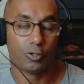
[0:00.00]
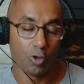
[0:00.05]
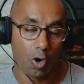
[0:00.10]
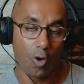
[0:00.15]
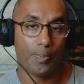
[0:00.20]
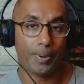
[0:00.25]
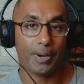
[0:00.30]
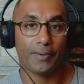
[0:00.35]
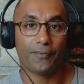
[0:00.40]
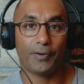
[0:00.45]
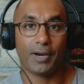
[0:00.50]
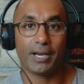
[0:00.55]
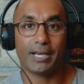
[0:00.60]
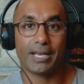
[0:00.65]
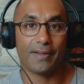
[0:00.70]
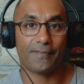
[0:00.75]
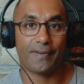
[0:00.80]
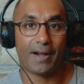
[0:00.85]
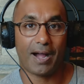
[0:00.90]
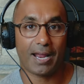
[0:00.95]
Don't be afraid
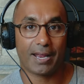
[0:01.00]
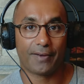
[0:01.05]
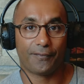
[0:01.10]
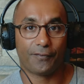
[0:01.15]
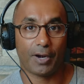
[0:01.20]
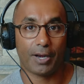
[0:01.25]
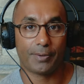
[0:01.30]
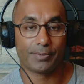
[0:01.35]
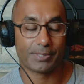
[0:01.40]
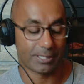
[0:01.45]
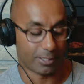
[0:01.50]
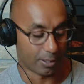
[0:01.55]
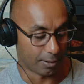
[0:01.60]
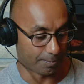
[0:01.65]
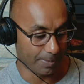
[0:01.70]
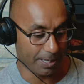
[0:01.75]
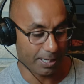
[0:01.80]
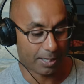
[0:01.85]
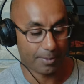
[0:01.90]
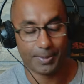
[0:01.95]
to have high-end frames in there.
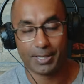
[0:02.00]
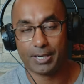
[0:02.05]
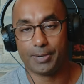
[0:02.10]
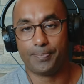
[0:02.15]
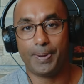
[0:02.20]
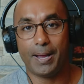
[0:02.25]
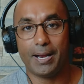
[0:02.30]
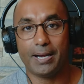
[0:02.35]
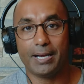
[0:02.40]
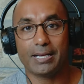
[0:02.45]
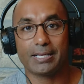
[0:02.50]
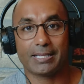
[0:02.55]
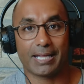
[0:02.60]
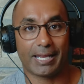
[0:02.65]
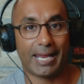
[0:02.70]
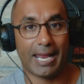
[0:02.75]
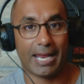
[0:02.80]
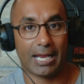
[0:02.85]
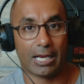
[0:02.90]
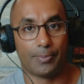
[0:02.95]
Make them independent. They
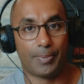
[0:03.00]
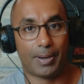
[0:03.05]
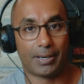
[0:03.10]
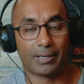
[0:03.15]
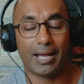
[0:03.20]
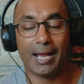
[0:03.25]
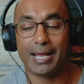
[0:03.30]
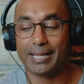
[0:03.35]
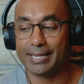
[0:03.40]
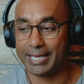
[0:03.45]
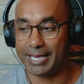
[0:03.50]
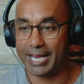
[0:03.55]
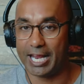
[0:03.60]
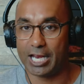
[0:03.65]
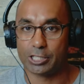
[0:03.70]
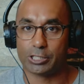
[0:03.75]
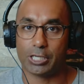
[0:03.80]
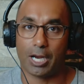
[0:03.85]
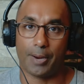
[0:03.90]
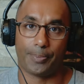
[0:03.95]
can't get them online. They
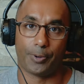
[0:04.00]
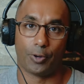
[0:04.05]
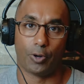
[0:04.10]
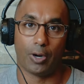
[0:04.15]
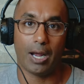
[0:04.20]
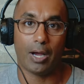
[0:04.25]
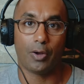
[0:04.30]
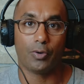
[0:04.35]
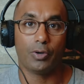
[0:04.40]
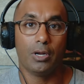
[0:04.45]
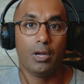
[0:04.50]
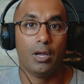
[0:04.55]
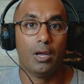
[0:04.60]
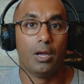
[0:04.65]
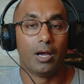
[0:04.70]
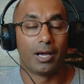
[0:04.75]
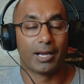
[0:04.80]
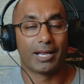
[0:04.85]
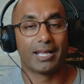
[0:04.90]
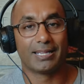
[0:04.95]
can't shop you around.
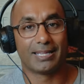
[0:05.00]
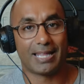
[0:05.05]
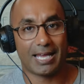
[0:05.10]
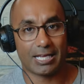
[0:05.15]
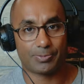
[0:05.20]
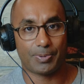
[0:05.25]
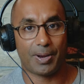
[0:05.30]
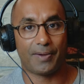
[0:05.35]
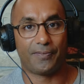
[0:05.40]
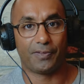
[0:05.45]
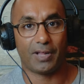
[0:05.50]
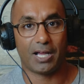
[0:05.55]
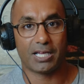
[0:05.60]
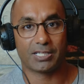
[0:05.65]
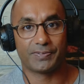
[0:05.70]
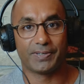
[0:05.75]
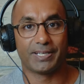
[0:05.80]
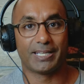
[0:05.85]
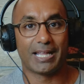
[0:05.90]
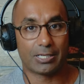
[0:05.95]
Again, that's my
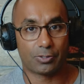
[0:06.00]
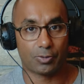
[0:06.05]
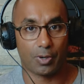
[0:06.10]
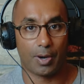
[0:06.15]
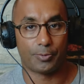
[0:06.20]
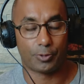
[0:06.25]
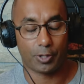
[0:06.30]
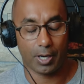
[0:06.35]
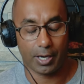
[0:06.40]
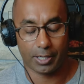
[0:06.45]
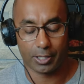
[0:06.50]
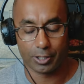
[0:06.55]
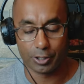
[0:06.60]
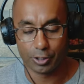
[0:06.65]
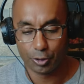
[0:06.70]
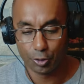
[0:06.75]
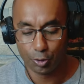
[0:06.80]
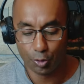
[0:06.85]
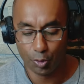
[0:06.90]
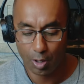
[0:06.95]
philosophy. That's what I'm trying to
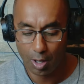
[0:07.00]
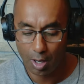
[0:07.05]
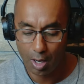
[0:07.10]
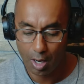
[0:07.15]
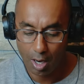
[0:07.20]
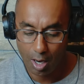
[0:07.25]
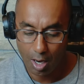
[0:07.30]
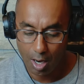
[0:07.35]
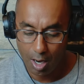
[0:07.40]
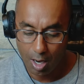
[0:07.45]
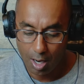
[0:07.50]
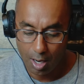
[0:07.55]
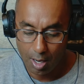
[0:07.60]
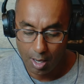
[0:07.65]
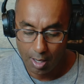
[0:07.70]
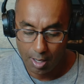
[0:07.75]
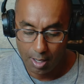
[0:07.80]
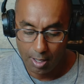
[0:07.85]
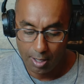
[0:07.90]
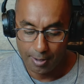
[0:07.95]
do.
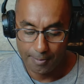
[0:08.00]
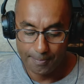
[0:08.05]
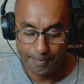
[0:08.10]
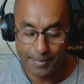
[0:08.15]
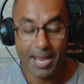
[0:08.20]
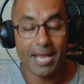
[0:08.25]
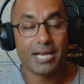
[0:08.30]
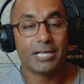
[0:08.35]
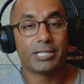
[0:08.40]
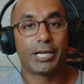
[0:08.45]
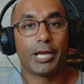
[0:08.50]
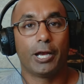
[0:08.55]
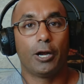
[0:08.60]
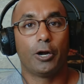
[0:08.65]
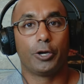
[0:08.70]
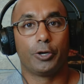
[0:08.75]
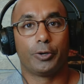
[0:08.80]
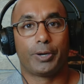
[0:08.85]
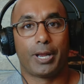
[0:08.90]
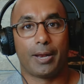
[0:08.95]
Managed
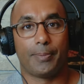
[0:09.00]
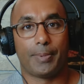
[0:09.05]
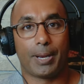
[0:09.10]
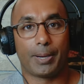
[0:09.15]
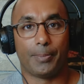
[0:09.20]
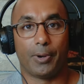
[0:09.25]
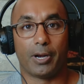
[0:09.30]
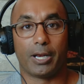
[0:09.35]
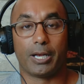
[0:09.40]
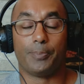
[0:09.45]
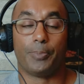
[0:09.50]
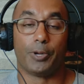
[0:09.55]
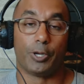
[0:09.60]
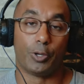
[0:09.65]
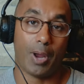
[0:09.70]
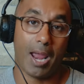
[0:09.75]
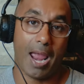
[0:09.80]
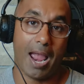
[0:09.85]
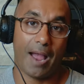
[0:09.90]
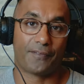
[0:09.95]
care, you can make money, but
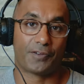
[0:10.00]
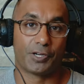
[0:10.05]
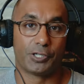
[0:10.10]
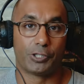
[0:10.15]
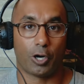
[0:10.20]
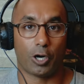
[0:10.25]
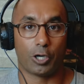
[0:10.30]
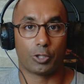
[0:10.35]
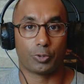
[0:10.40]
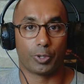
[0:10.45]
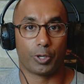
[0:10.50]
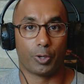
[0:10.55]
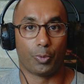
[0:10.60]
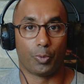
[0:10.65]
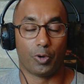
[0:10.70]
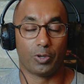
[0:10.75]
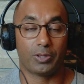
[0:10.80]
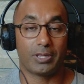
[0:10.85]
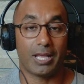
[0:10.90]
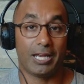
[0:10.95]
you have to charge what you're
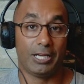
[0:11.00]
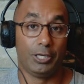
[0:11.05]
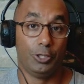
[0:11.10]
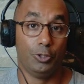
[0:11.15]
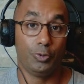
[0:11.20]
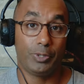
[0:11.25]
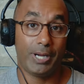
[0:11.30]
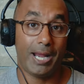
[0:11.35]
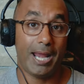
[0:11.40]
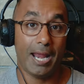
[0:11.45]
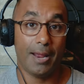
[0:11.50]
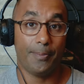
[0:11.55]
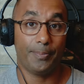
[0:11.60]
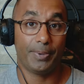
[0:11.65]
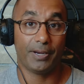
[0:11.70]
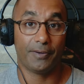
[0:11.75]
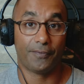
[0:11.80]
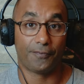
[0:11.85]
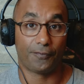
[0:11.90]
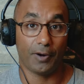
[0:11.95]
worth. You can't
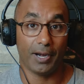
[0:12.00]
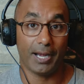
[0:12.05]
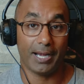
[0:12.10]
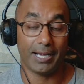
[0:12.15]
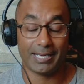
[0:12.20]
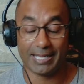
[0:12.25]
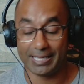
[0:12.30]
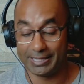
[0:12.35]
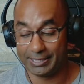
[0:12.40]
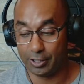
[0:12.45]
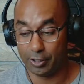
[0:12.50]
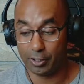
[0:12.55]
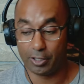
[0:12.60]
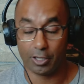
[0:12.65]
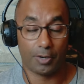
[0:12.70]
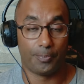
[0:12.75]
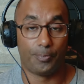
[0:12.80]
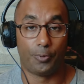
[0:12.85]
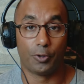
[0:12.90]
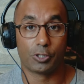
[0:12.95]
be afraid that they're
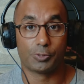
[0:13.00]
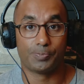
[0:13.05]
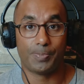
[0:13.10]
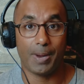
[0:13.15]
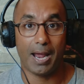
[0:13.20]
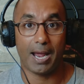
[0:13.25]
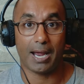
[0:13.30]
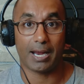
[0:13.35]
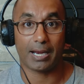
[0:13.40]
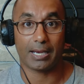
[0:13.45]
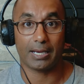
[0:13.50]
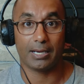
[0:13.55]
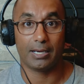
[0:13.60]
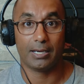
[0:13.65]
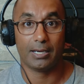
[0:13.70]
going to push back.